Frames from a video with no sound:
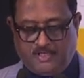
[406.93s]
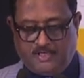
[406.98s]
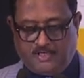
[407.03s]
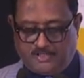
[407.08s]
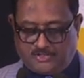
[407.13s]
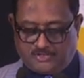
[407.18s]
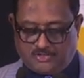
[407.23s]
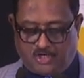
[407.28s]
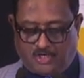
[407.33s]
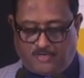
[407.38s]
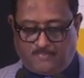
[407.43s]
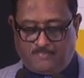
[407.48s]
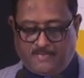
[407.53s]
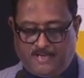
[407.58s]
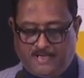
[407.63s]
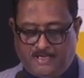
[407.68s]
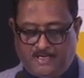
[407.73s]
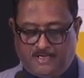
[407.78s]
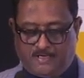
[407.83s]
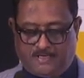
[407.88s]
is not
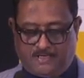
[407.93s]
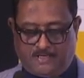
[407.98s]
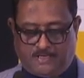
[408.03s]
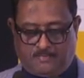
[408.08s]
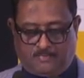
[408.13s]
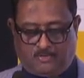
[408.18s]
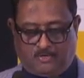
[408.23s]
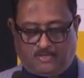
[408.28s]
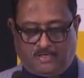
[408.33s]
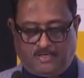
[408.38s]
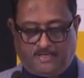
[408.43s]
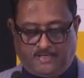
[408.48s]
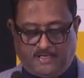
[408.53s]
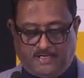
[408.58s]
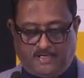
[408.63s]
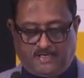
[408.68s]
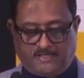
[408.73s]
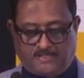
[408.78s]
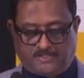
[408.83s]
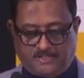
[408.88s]
merely about
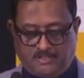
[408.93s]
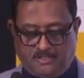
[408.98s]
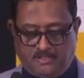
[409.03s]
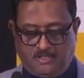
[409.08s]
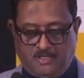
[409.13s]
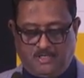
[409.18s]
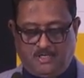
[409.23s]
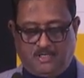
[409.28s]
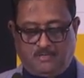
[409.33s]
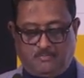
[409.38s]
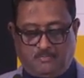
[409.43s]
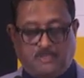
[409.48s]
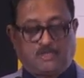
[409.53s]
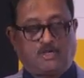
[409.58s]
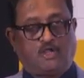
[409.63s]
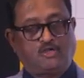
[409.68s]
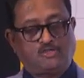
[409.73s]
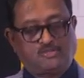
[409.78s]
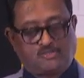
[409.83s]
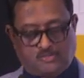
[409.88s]
litigation, but
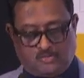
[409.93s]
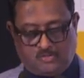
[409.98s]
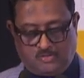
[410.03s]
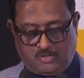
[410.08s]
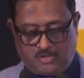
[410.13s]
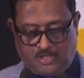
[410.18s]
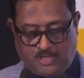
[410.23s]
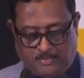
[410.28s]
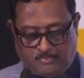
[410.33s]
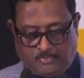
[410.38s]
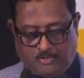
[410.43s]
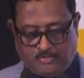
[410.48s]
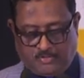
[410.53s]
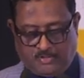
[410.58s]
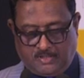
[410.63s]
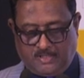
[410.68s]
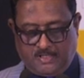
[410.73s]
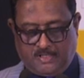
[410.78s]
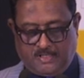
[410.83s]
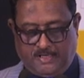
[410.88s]
also
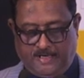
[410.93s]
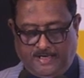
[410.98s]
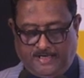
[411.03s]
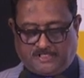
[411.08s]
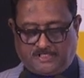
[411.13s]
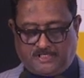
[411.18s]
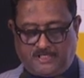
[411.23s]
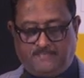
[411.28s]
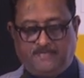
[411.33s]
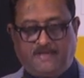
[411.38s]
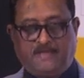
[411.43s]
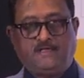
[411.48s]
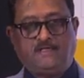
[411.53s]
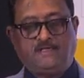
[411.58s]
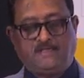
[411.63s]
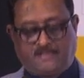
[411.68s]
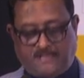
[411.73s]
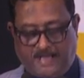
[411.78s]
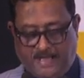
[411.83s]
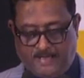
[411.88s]
about achieving
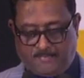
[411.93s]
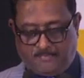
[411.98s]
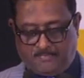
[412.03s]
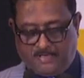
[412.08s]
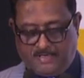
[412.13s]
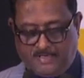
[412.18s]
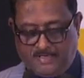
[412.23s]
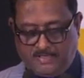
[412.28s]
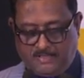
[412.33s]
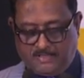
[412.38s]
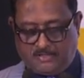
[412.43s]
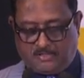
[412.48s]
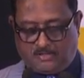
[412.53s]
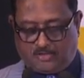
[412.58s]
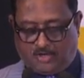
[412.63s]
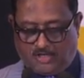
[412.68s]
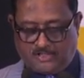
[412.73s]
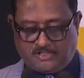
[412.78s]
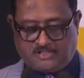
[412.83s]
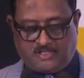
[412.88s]
timely,
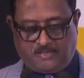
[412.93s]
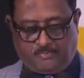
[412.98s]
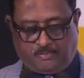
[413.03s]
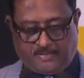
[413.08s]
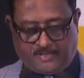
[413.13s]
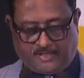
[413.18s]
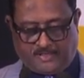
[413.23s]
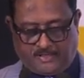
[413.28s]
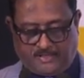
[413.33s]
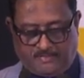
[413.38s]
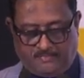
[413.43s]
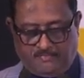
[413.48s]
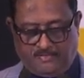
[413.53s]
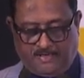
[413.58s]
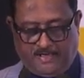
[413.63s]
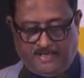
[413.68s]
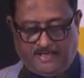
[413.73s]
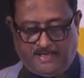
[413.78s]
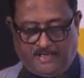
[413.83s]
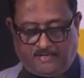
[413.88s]
cost-effective,
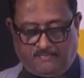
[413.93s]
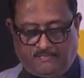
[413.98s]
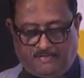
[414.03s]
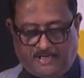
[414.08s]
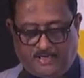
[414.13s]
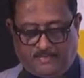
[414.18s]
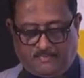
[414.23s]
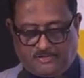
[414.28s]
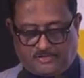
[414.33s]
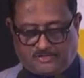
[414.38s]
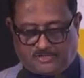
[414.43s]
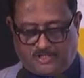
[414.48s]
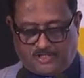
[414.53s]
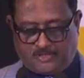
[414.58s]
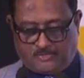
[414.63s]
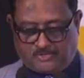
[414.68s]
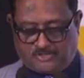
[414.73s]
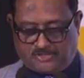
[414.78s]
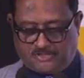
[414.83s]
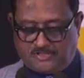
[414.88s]
and equitable
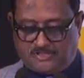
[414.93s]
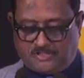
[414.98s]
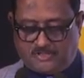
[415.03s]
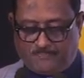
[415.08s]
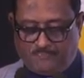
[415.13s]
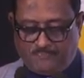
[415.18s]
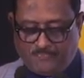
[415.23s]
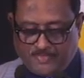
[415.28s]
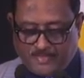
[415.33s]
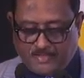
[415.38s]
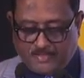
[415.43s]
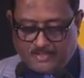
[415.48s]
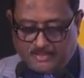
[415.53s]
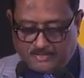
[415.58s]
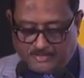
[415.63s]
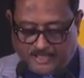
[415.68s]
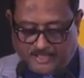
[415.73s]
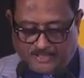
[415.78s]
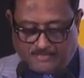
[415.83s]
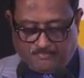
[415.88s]
solutions
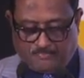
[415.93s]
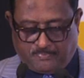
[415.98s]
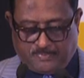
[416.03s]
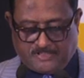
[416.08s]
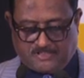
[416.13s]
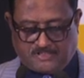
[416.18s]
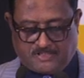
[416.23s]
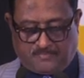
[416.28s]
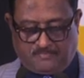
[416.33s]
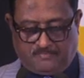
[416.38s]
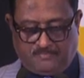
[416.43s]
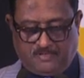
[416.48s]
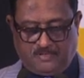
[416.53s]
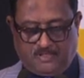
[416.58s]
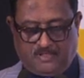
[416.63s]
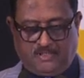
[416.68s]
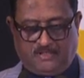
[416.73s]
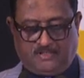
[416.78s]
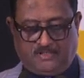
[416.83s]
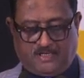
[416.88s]
that preserve
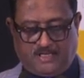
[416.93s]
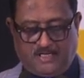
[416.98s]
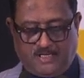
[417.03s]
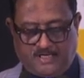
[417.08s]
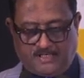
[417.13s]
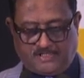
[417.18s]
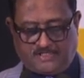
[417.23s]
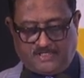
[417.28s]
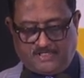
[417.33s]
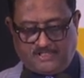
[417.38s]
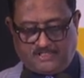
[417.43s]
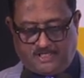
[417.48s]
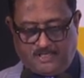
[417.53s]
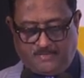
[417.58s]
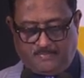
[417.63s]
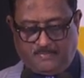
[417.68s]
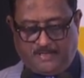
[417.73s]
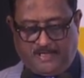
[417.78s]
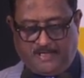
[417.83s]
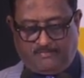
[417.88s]
the
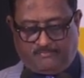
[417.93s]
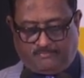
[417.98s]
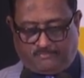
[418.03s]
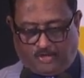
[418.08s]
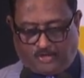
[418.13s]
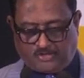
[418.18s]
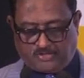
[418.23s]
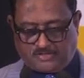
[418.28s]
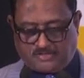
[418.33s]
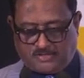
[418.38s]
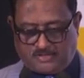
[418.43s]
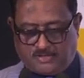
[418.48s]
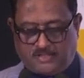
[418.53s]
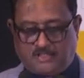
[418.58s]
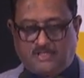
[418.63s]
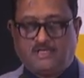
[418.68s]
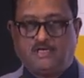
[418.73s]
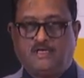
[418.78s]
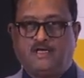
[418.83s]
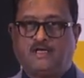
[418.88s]
relationship and foster
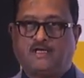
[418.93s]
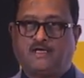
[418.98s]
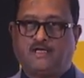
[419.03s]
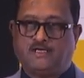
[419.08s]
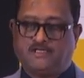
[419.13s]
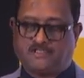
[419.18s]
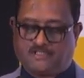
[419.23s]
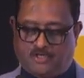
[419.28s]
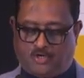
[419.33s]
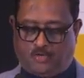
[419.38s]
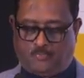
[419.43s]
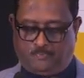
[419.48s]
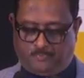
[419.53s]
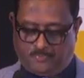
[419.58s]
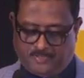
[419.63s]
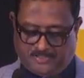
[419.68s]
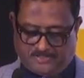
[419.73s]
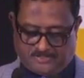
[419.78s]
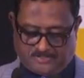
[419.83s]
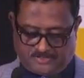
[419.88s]
a culture of
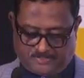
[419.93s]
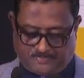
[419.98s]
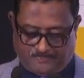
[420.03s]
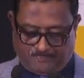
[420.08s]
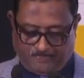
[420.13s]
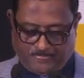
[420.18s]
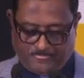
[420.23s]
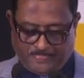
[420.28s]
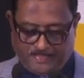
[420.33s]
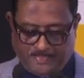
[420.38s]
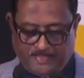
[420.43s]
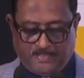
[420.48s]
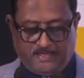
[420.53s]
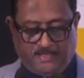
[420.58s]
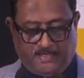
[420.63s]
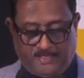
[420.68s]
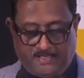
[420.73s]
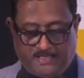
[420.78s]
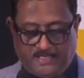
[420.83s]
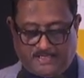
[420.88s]
peace.
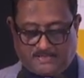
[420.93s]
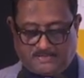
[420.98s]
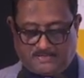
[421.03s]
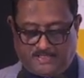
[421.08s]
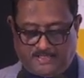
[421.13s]
India's